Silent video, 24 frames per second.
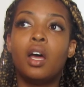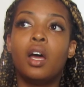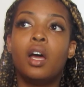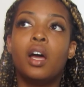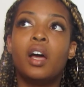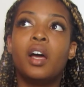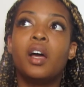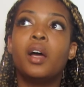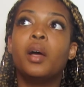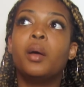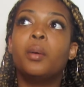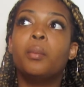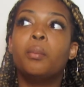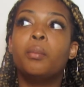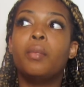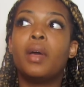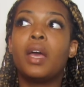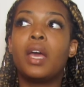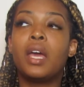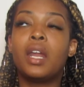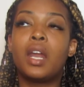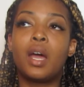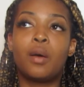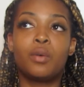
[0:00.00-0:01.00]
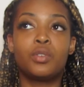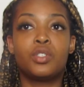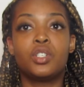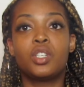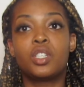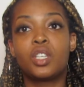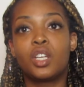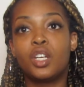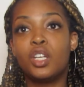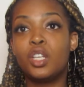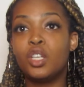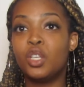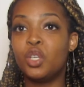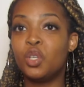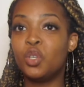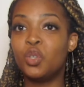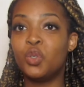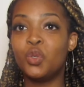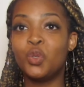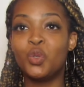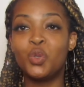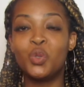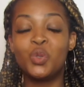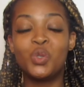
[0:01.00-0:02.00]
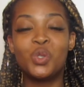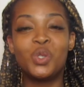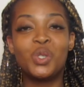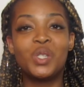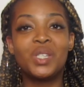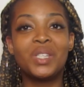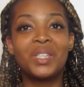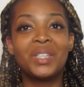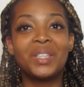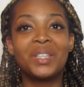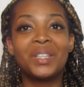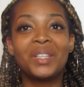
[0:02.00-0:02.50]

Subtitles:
And I was just gonna use